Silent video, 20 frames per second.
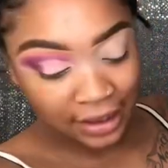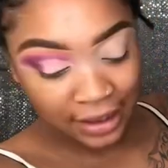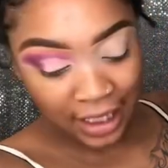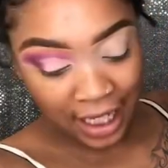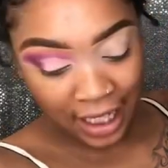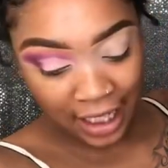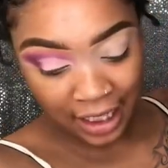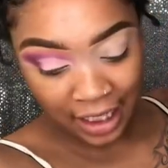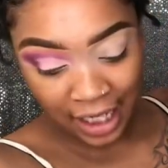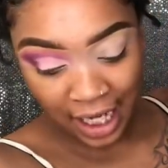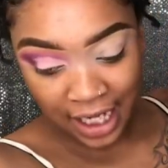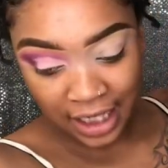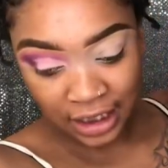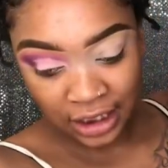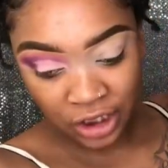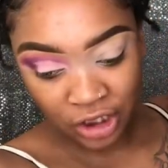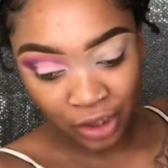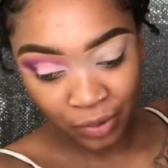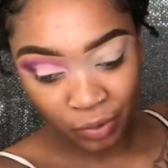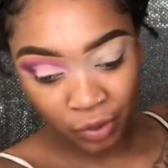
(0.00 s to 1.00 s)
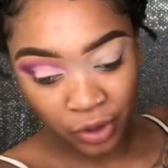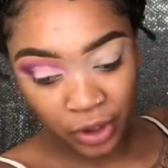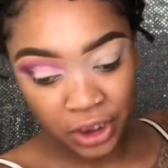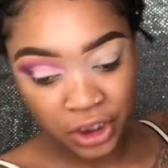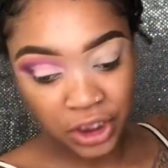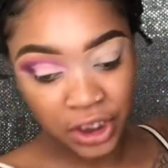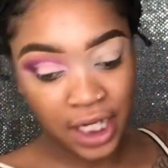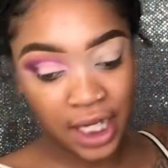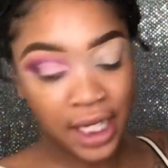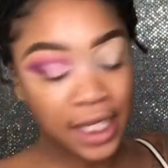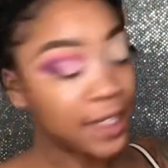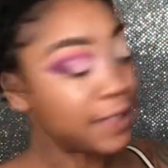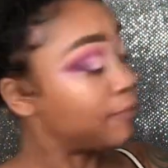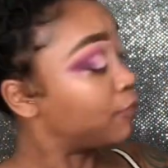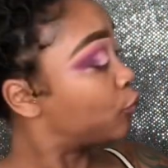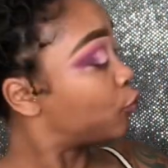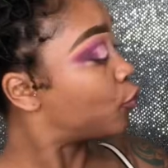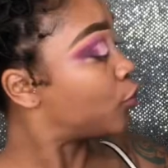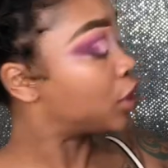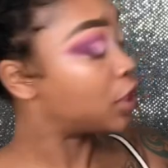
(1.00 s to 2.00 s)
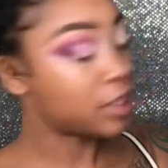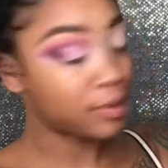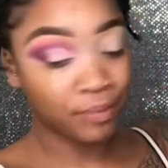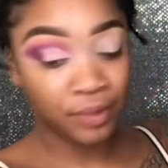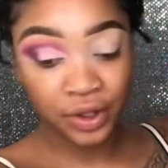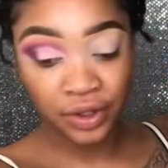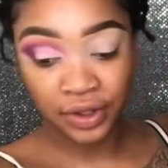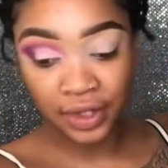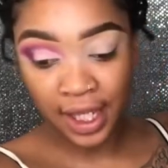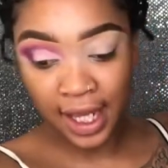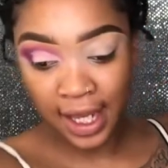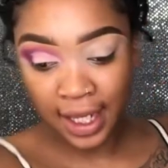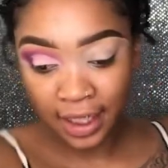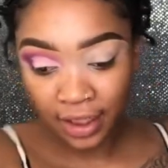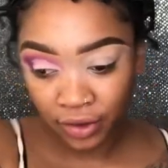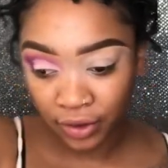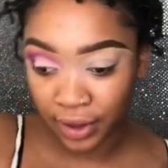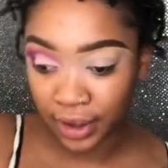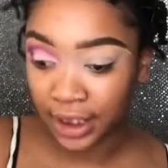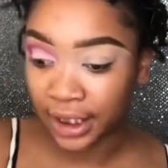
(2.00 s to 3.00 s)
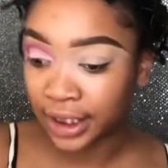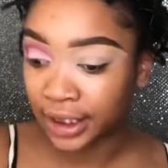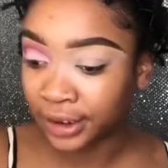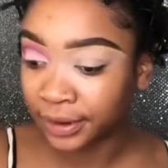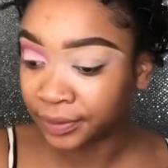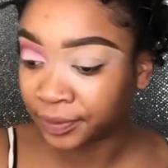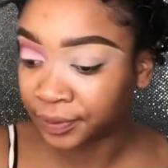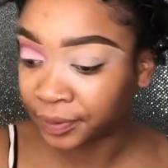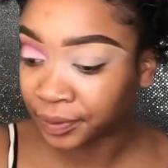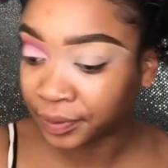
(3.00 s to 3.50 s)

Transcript: It's like a nice shimmery shade. We're gonna put that on there.